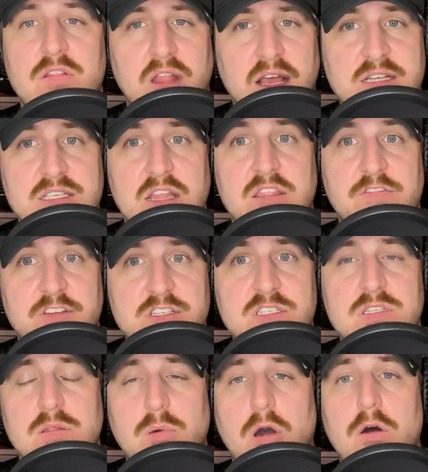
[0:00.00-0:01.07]
Like I said, the physics
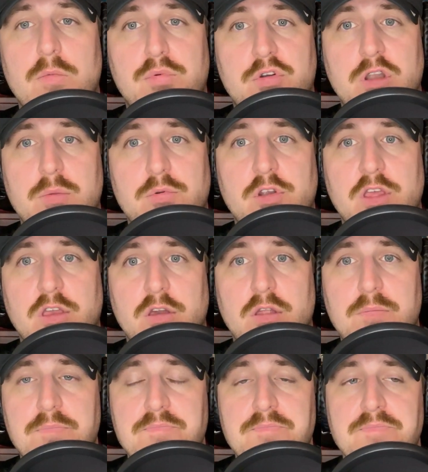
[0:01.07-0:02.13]
of the ball are pretty pretty good.